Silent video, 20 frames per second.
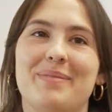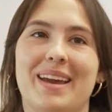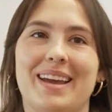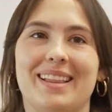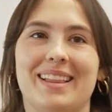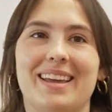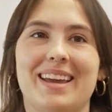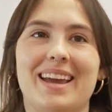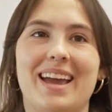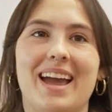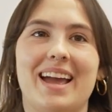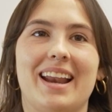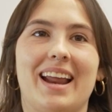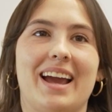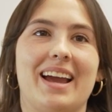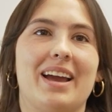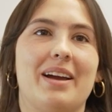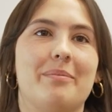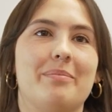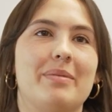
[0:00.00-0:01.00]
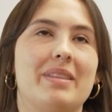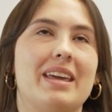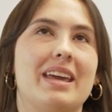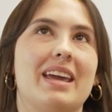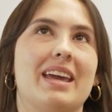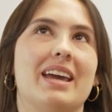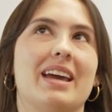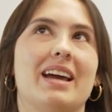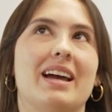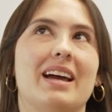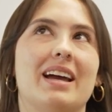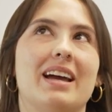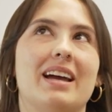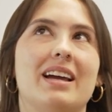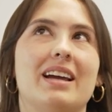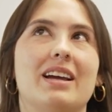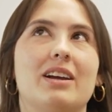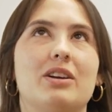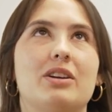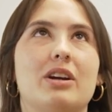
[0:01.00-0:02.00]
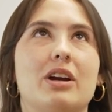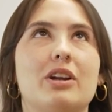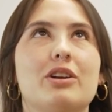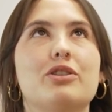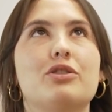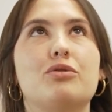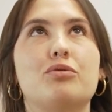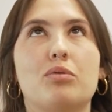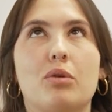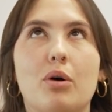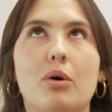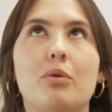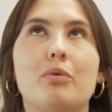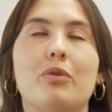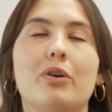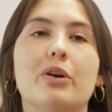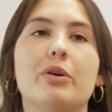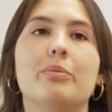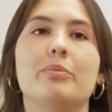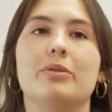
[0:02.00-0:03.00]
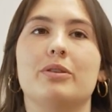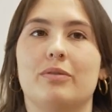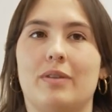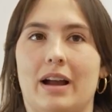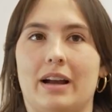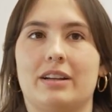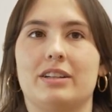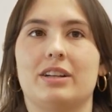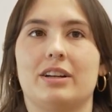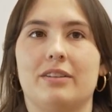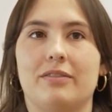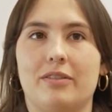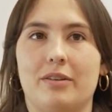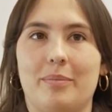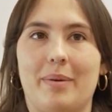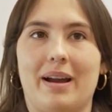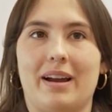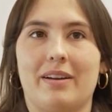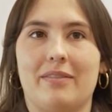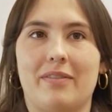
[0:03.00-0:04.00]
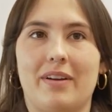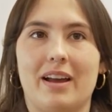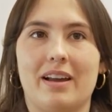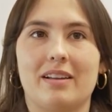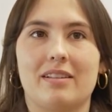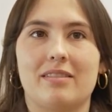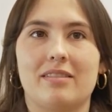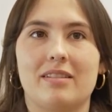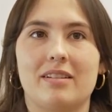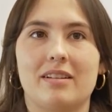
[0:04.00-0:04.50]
Bailey, and I am the control room director for BECAFest.